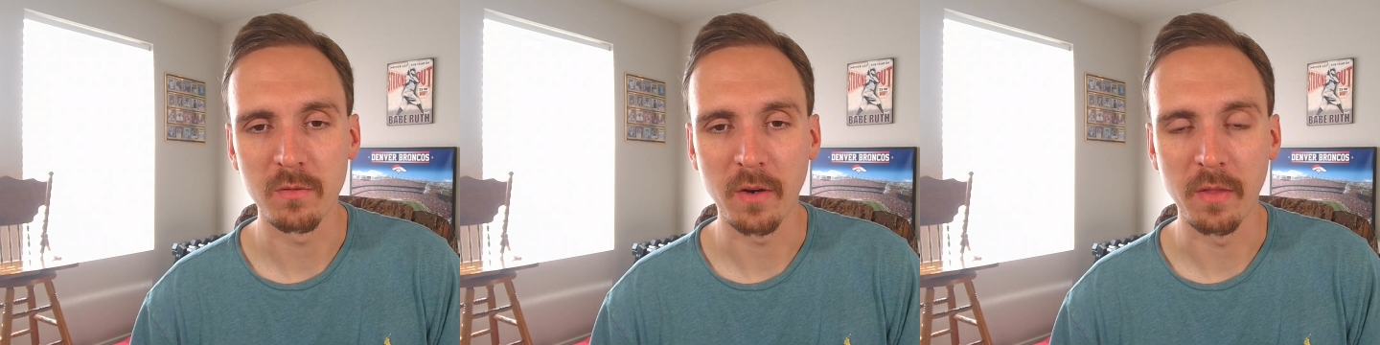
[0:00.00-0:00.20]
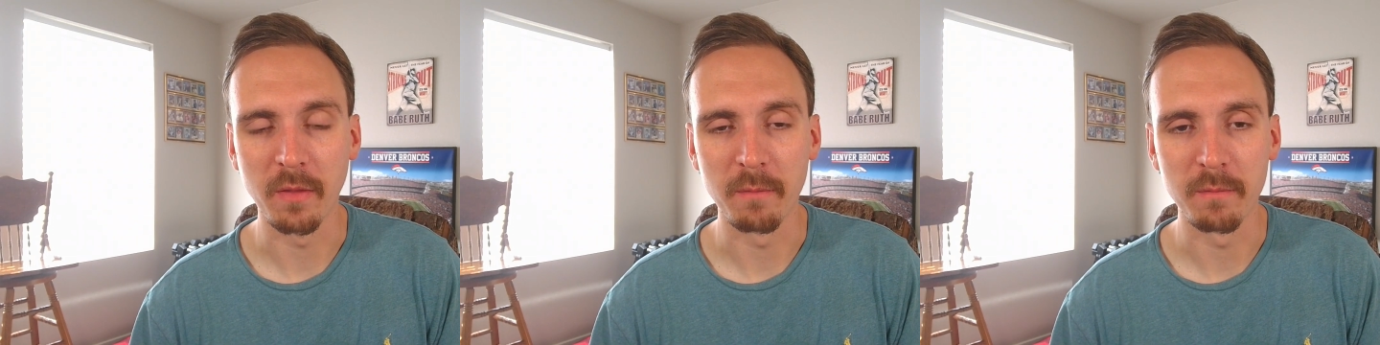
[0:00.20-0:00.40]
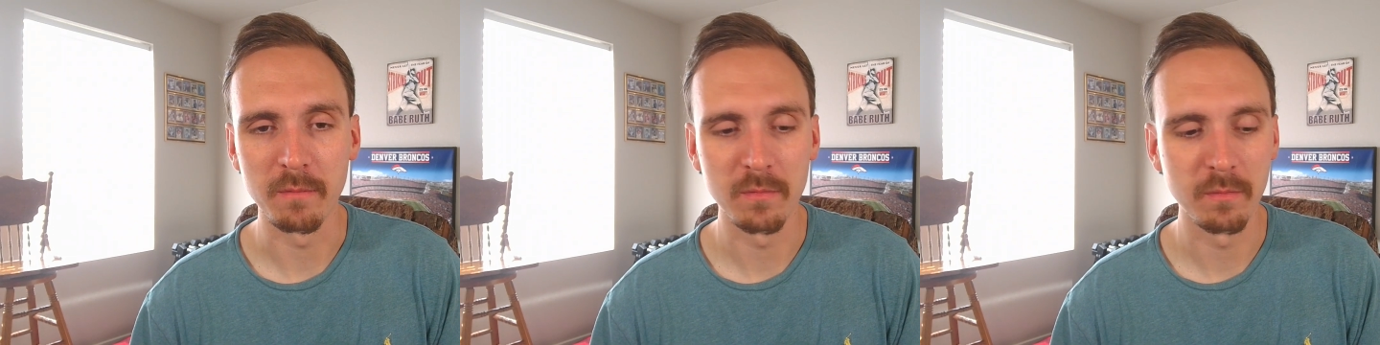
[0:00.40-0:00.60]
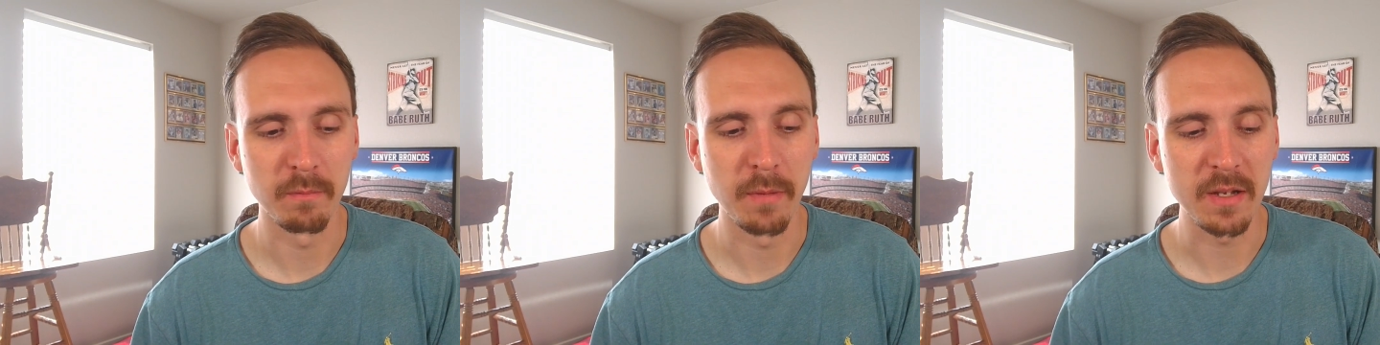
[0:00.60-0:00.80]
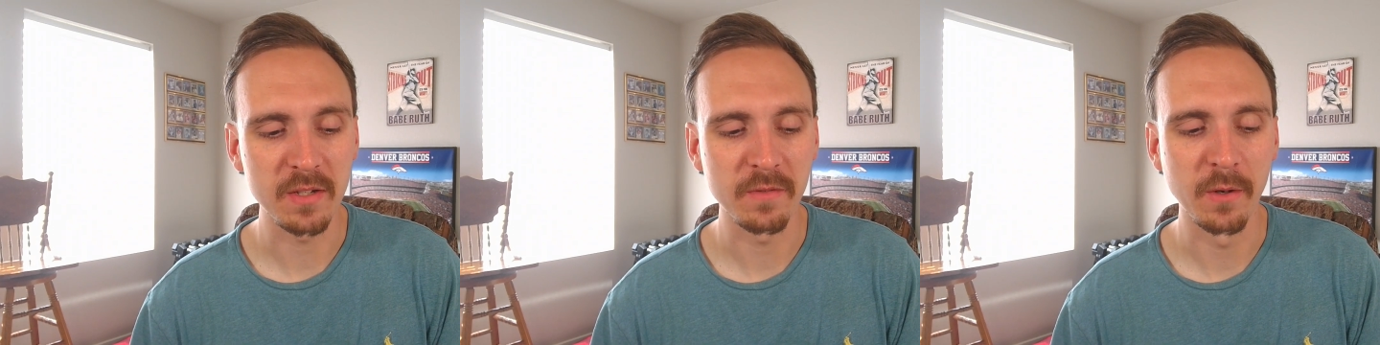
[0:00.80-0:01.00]
find the
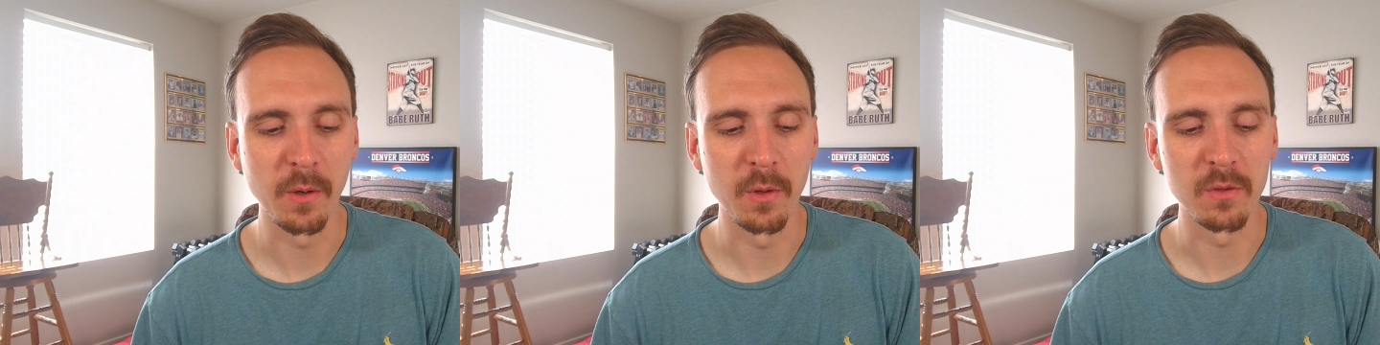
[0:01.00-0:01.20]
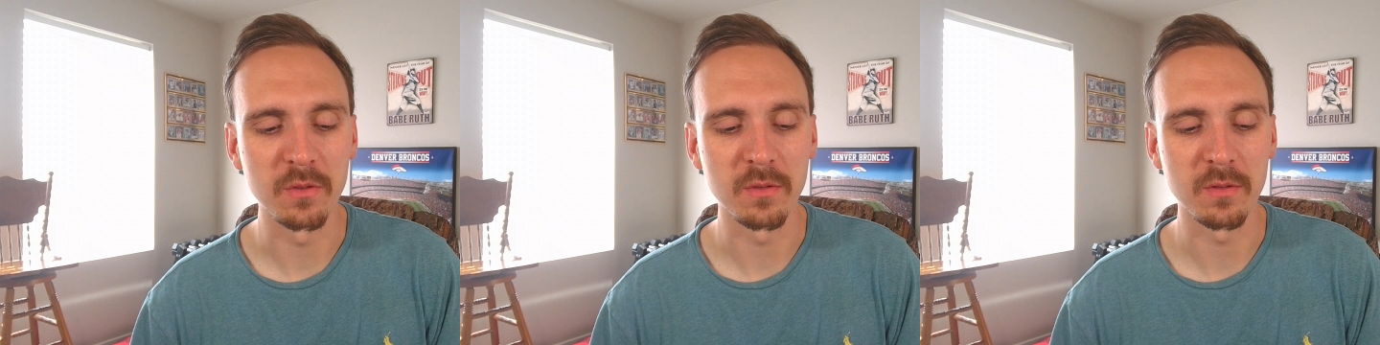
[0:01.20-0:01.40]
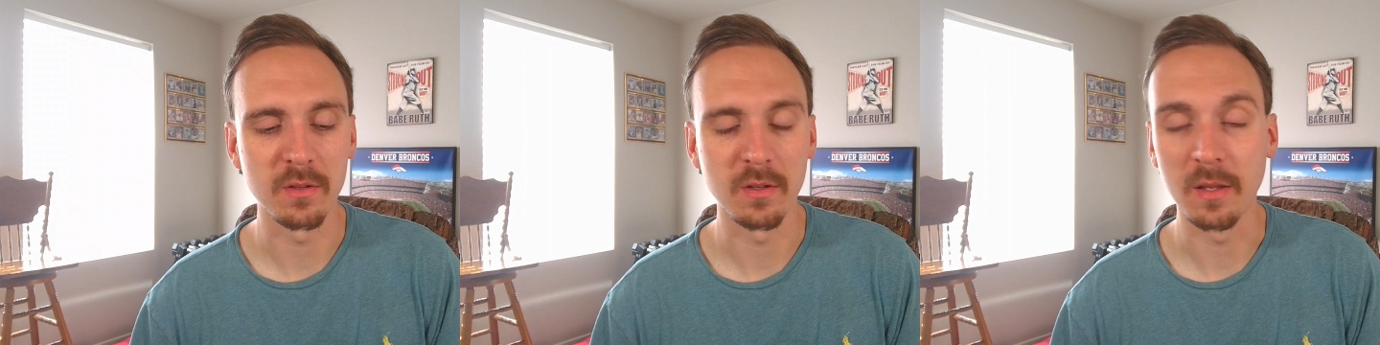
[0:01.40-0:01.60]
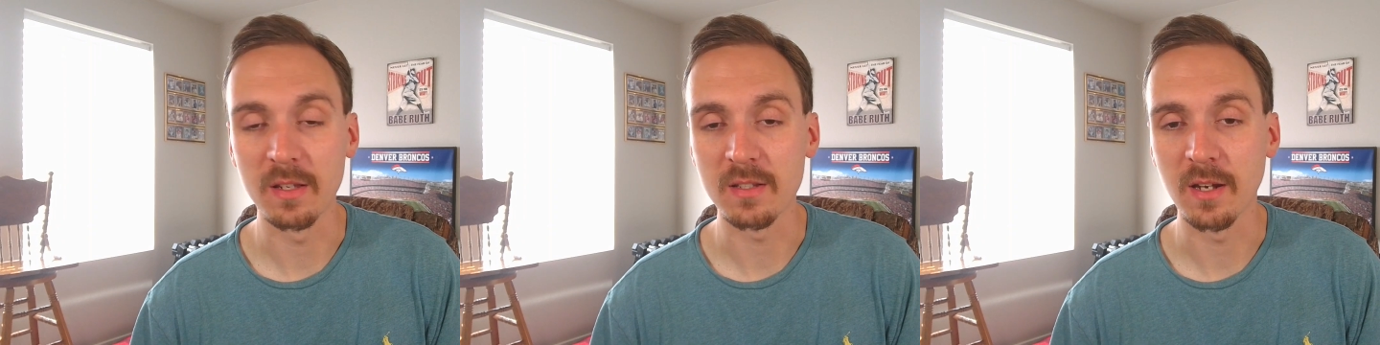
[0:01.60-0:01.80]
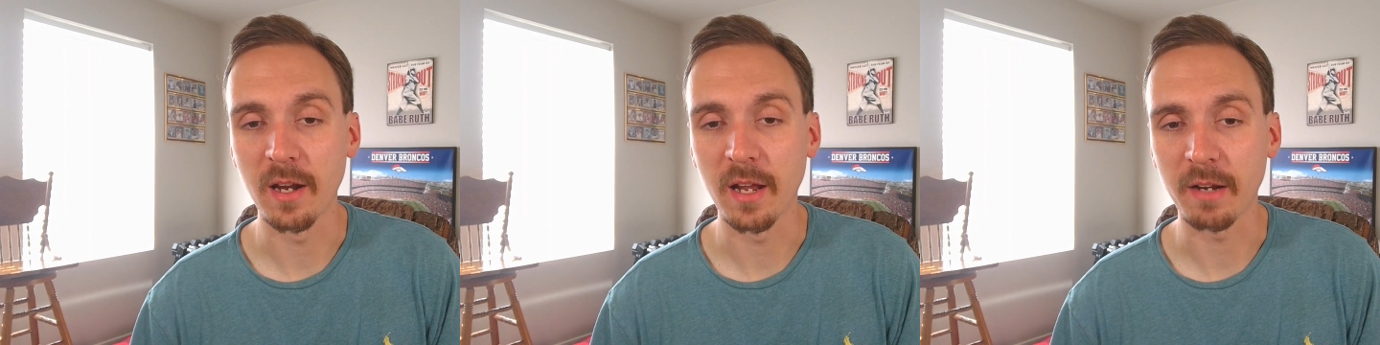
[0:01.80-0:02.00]
best photos, at
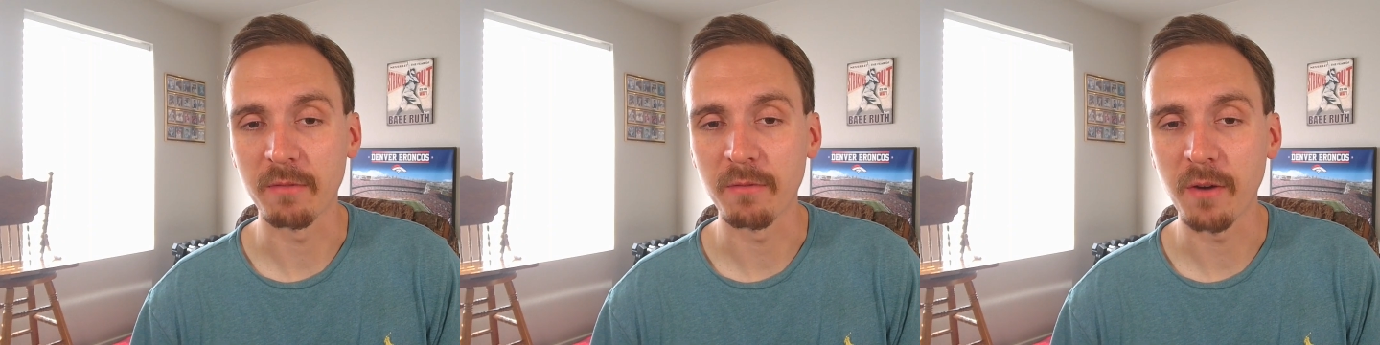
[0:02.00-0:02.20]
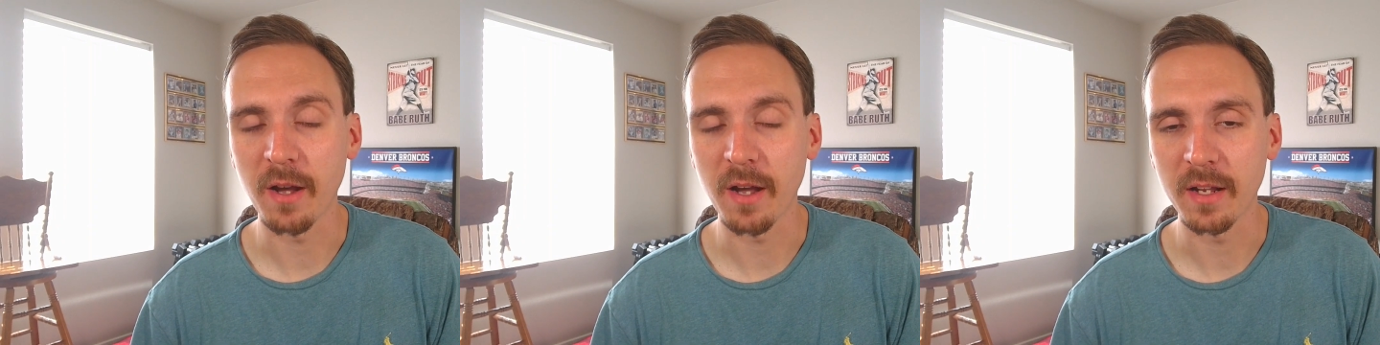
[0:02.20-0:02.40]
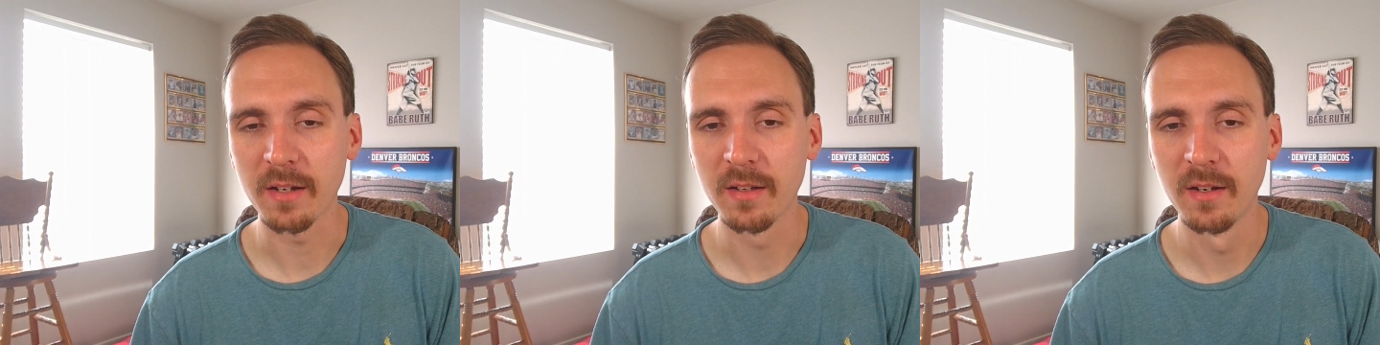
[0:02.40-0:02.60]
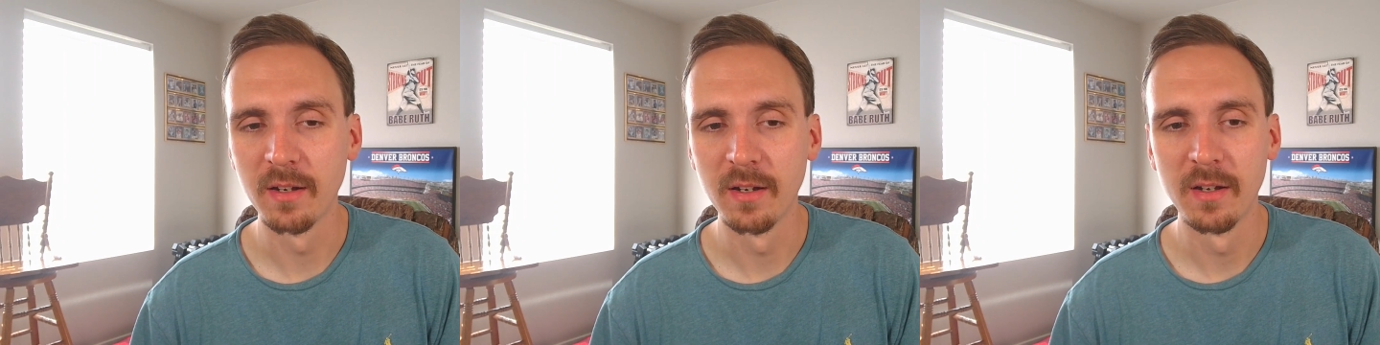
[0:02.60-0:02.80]
least that I can find,